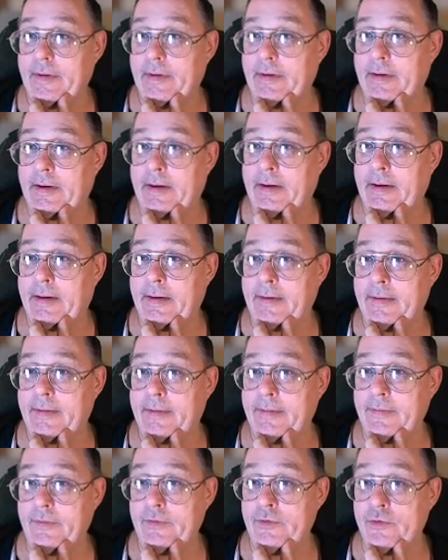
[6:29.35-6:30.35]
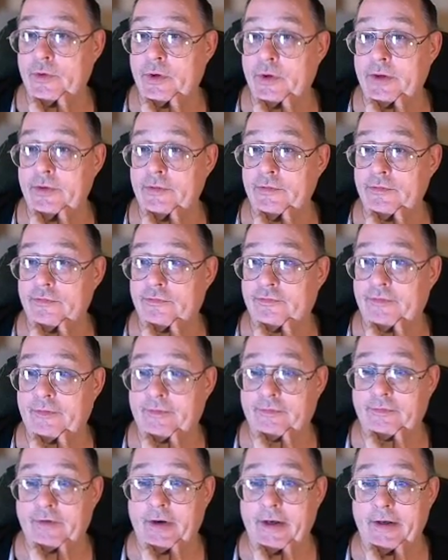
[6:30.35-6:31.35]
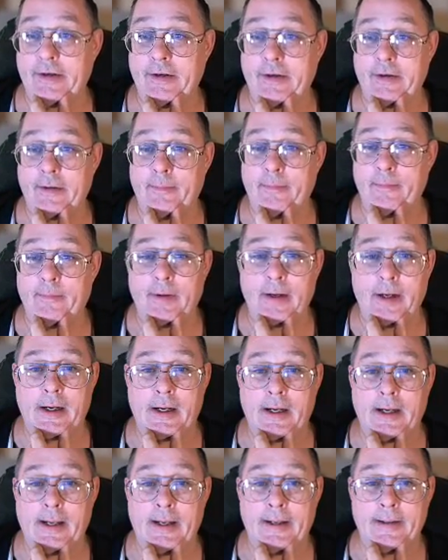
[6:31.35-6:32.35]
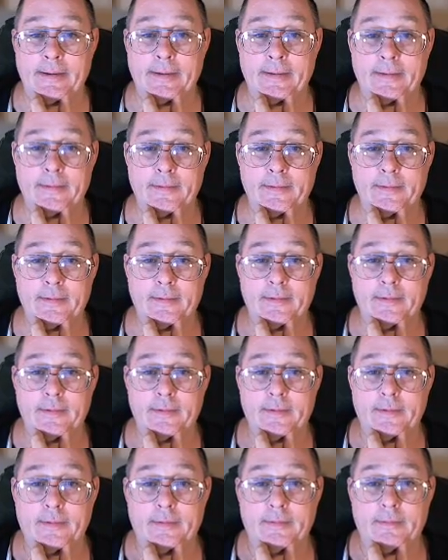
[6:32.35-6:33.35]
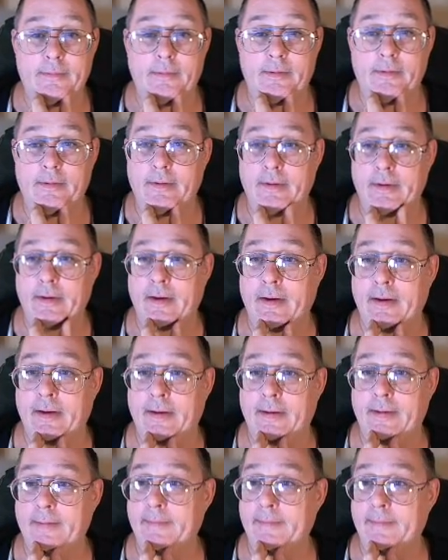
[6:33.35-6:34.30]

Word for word: uh, you can friend him on uh,